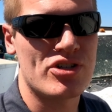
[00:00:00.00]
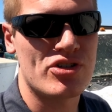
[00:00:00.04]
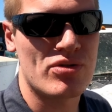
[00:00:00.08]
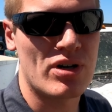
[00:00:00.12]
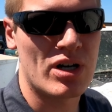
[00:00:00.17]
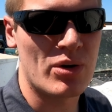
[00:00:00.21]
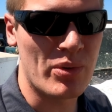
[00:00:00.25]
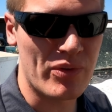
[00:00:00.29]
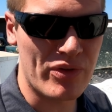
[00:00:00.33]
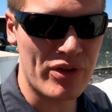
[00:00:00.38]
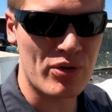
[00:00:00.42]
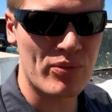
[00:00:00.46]
this
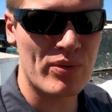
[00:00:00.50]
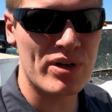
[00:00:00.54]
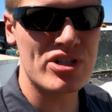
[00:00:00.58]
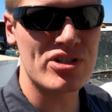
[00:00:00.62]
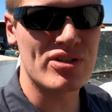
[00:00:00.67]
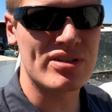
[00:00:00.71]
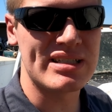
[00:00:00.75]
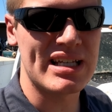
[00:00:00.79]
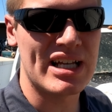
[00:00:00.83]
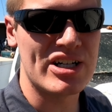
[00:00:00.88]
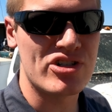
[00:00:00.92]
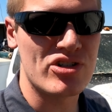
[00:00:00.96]
truck with the
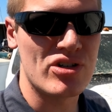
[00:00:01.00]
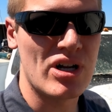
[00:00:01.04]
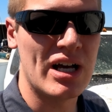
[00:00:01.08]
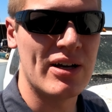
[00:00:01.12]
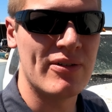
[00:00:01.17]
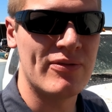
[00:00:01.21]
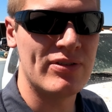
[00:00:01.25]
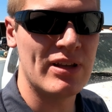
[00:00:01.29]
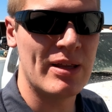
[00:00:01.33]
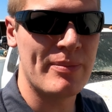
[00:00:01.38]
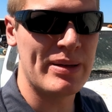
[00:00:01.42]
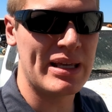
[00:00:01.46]
original intention
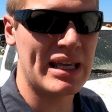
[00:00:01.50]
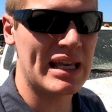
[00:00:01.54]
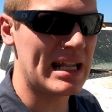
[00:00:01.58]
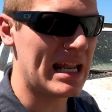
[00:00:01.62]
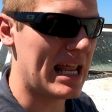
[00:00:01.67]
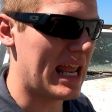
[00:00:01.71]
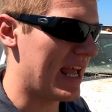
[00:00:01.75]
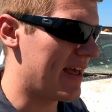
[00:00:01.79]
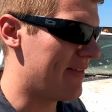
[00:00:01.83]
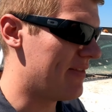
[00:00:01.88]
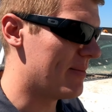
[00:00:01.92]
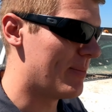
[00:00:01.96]
of flipping it,
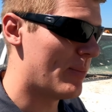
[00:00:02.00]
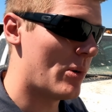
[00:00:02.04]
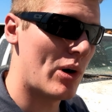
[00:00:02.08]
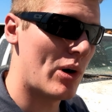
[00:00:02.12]
and the